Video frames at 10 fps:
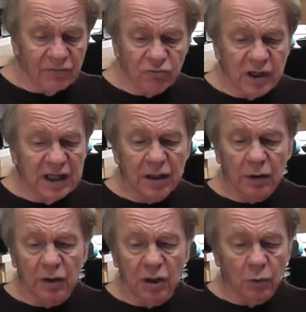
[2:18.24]
really
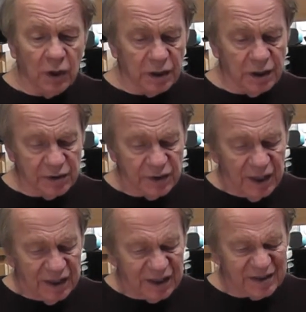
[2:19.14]
don't know what it is. It
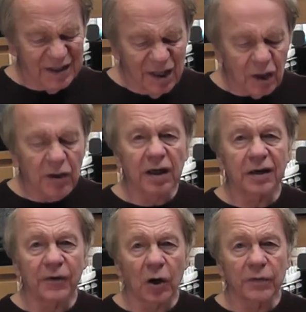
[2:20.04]
doesn't look like
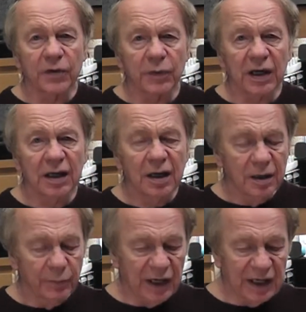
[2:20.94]
a valve to me,
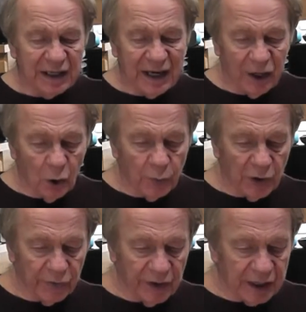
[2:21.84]
but any help
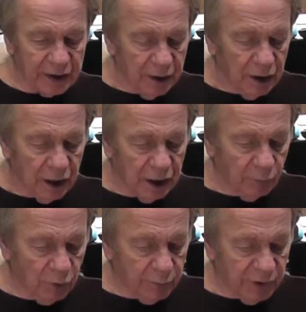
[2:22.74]
on that
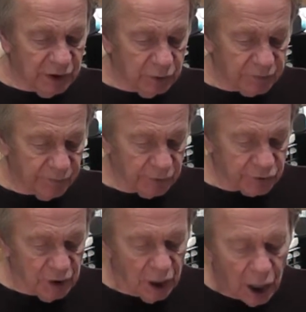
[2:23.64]
would be useful.
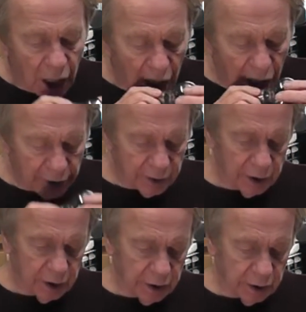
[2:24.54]

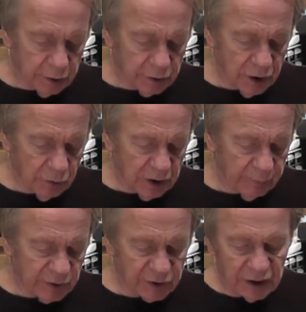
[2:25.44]
There's no
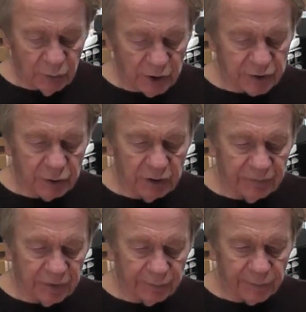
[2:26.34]
numbers on it
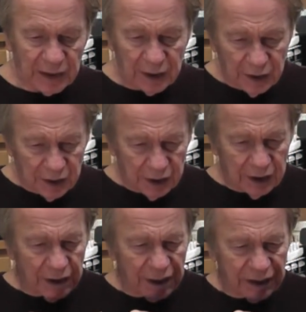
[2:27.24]
whatsoever.
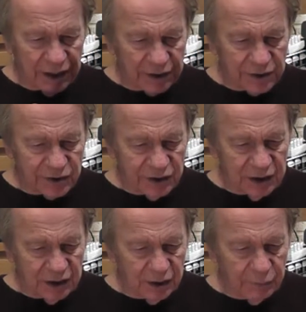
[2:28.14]
And I can't
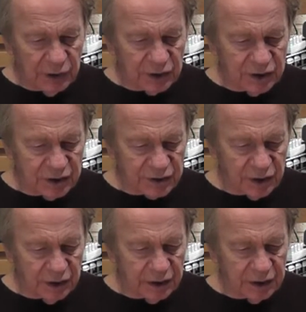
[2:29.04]
see much
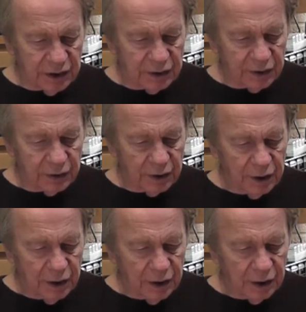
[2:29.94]
inside it either.
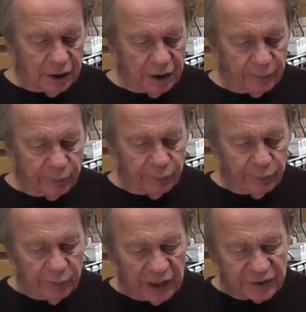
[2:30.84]

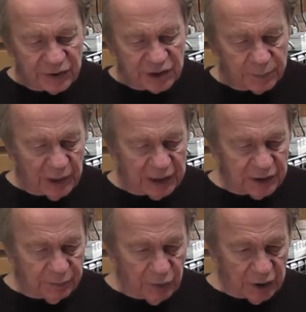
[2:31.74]
I suspect
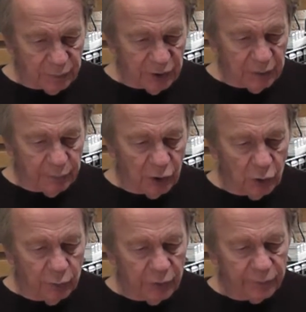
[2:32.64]
it might be a bulb,